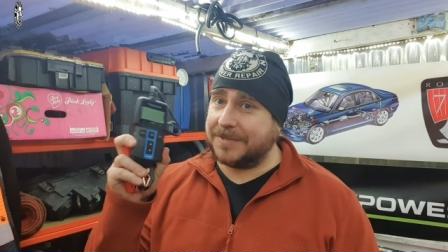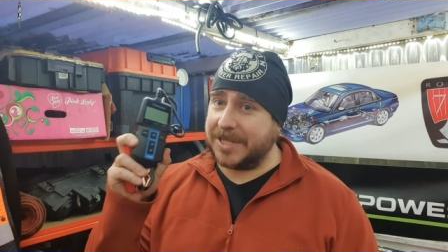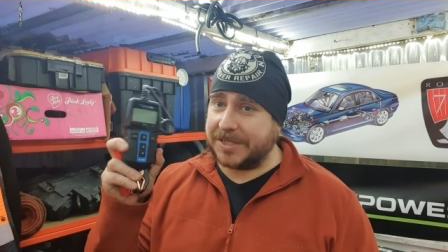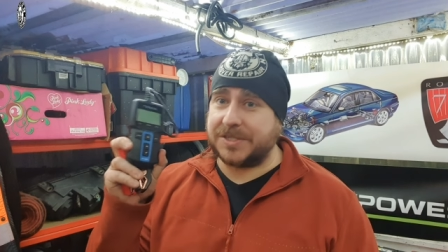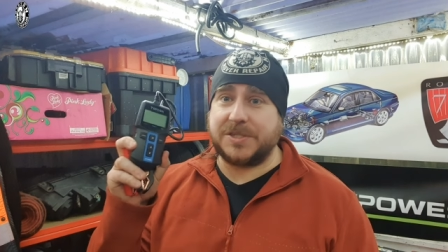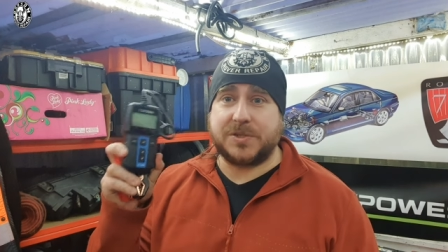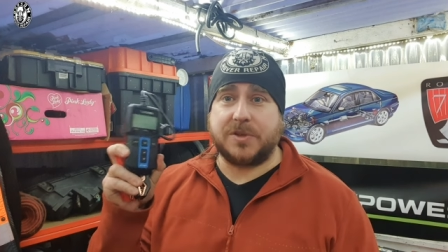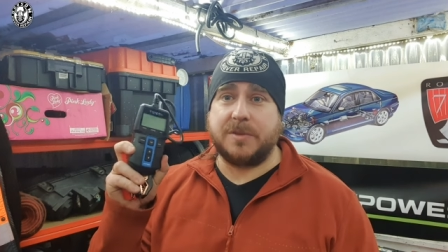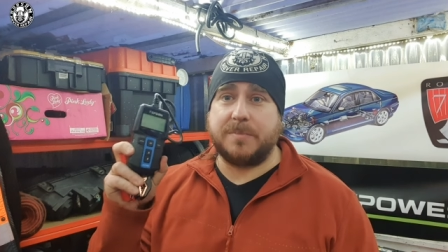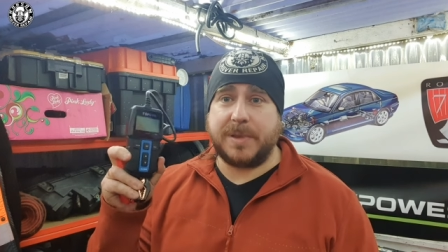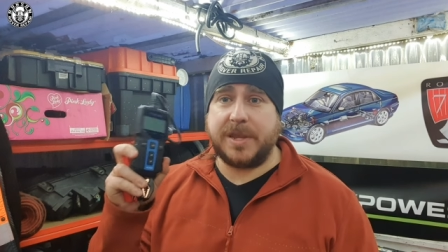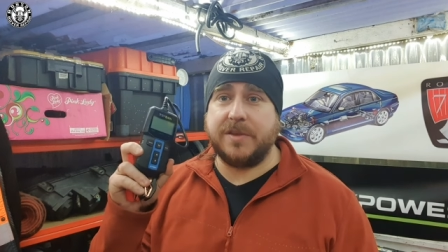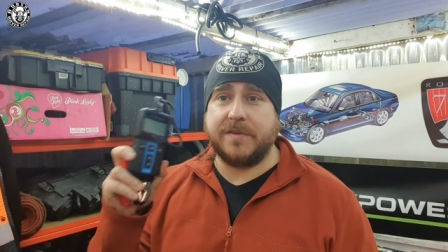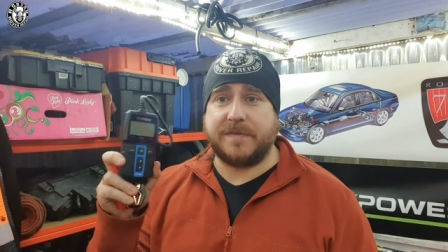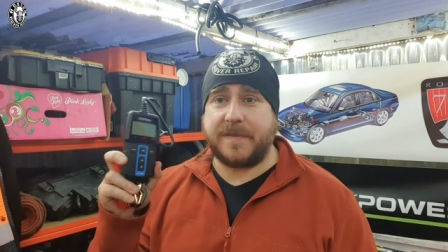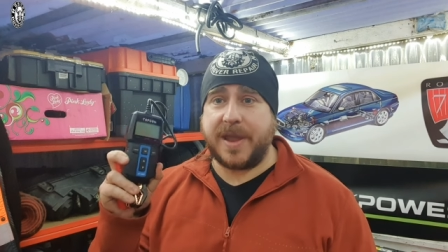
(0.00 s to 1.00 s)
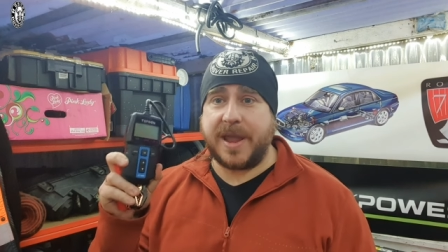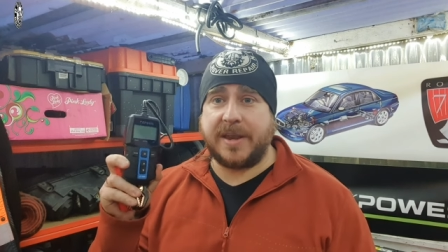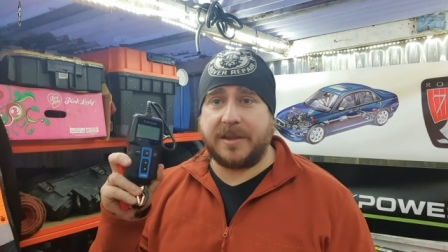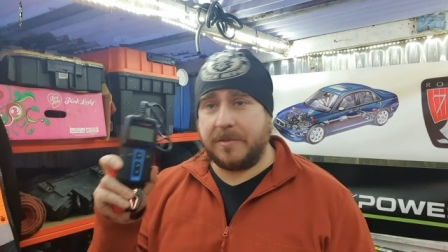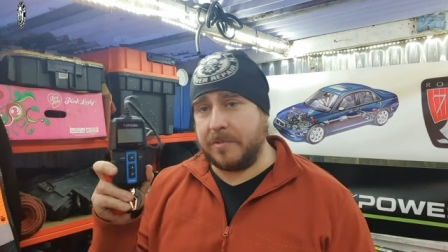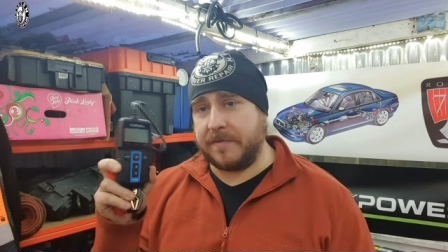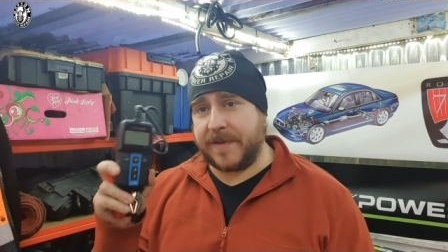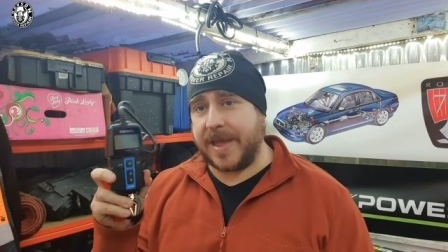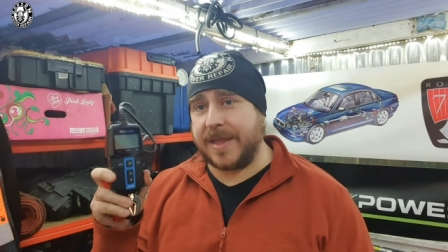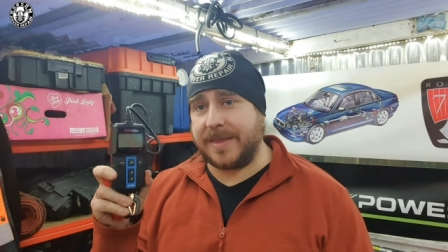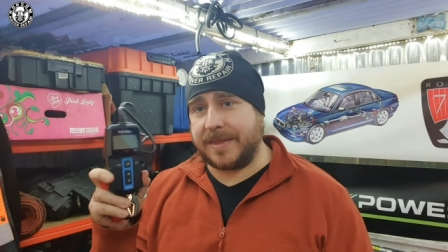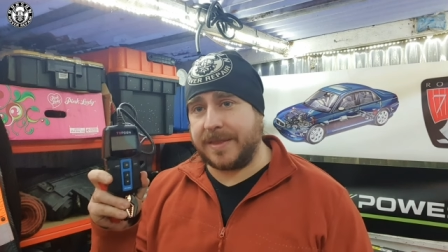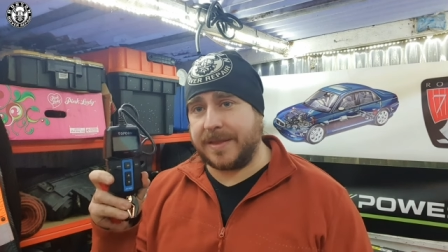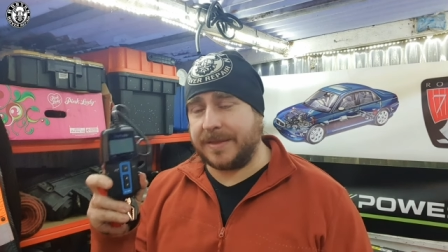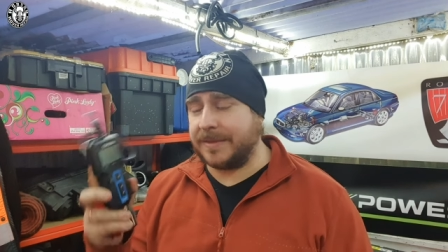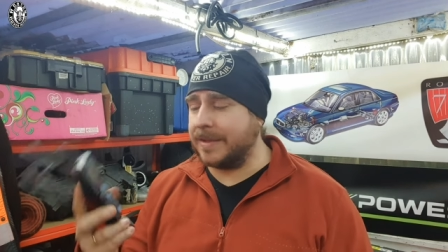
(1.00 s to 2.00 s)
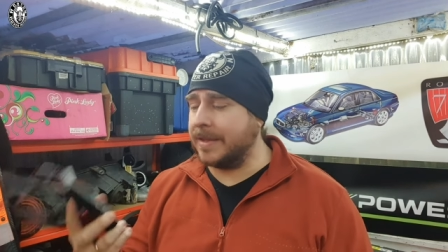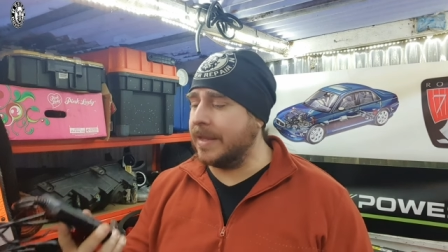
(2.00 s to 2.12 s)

This is going to be your friend in preventing that,